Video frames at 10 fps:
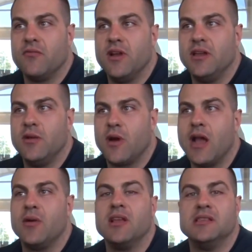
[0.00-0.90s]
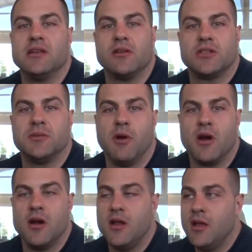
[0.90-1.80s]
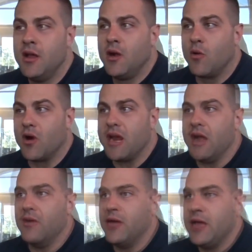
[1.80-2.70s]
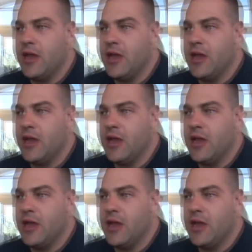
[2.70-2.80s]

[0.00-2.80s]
really what I would consider a smart workout.